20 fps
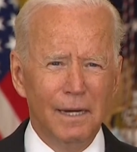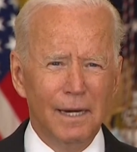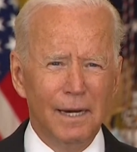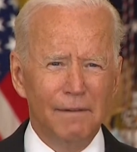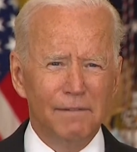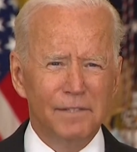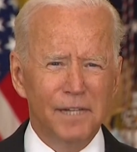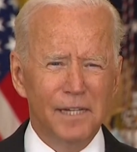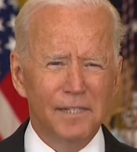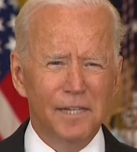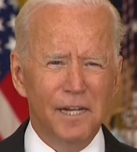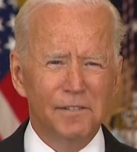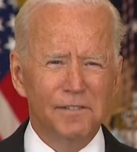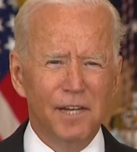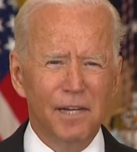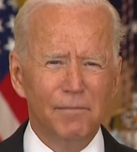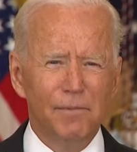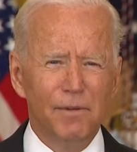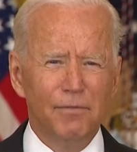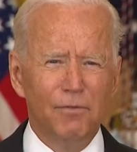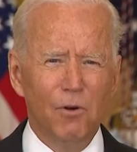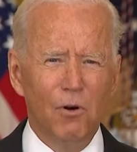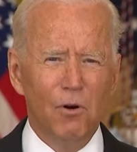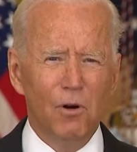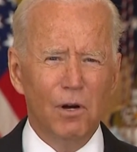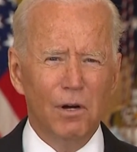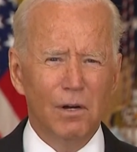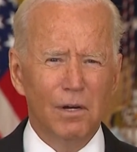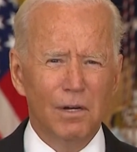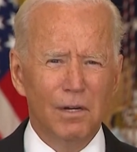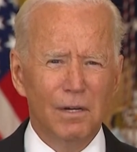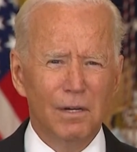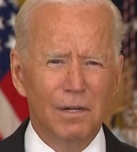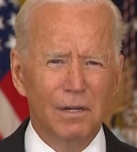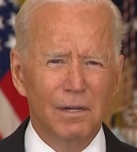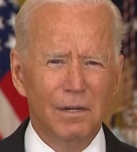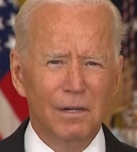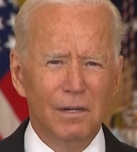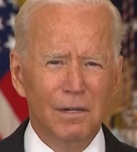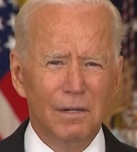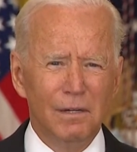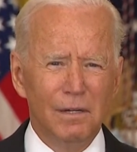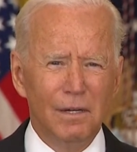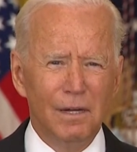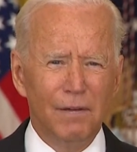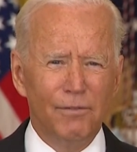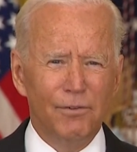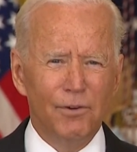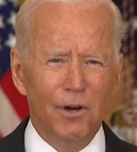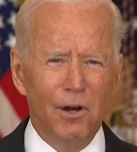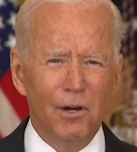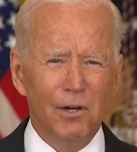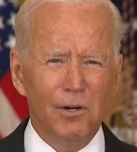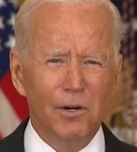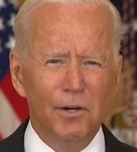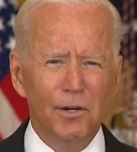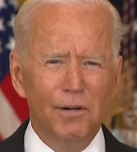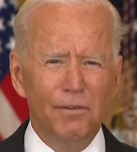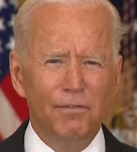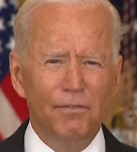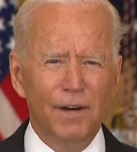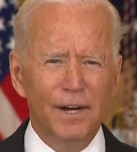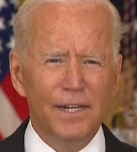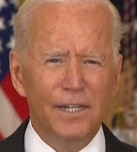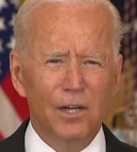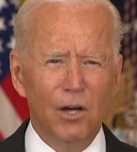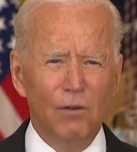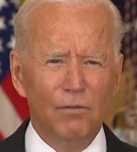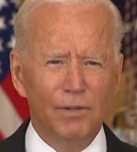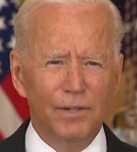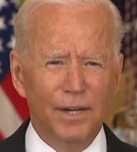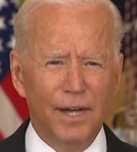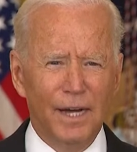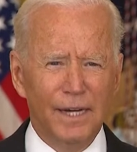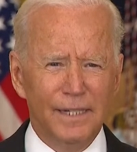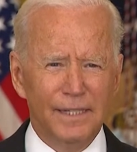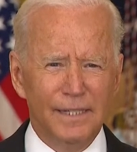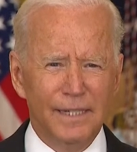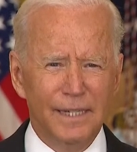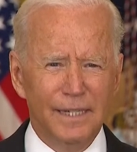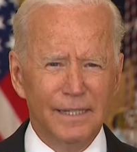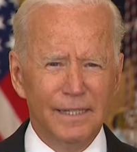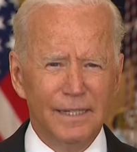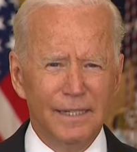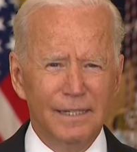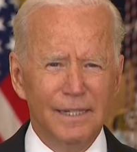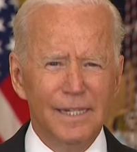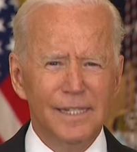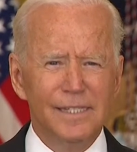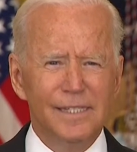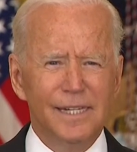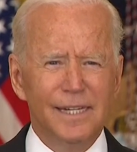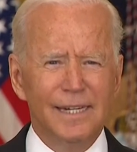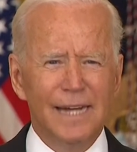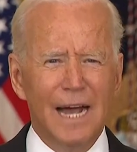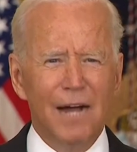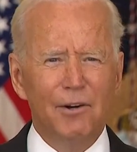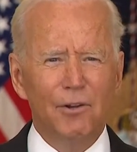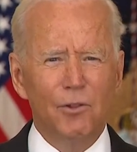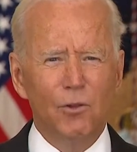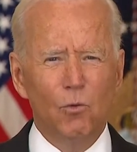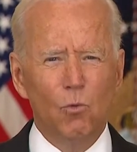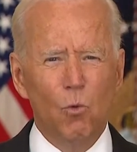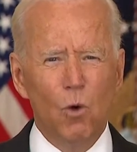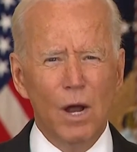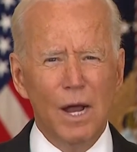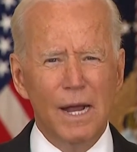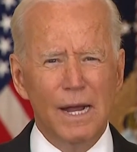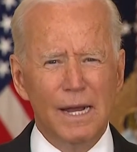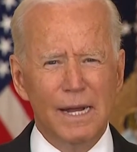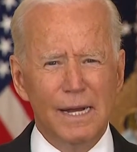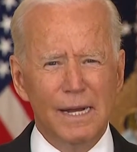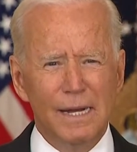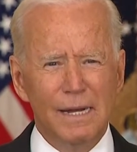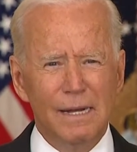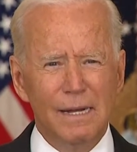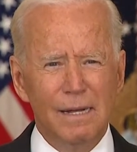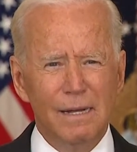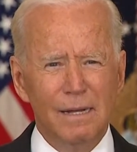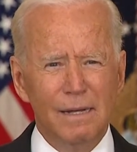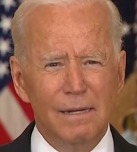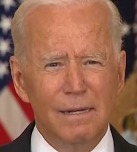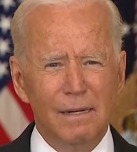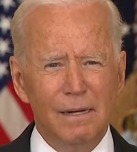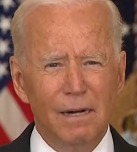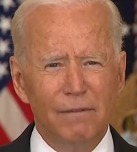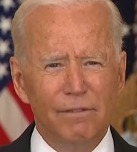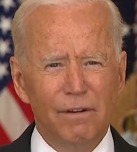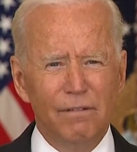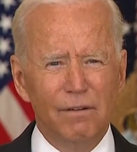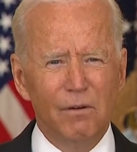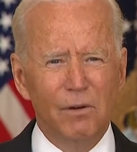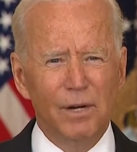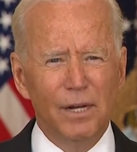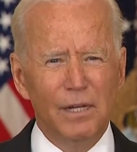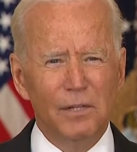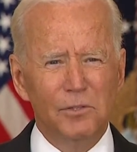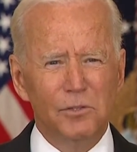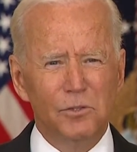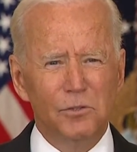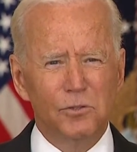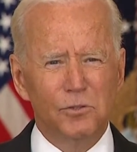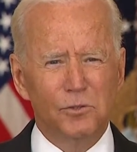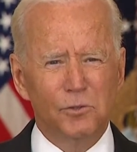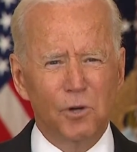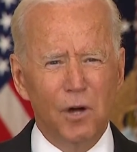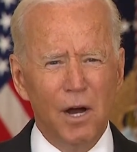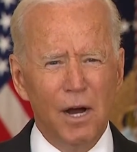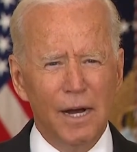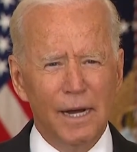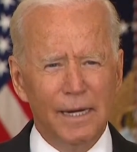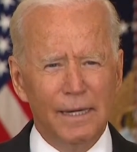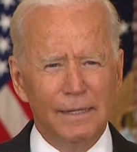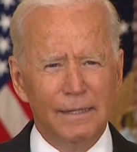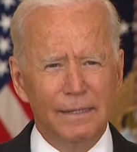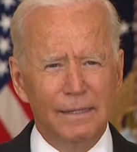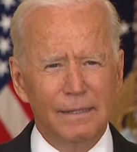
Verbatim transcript: And I've, as I said before, if you aren't going to fight COVID nineteen, at least get out of the way of everyone else who's trying.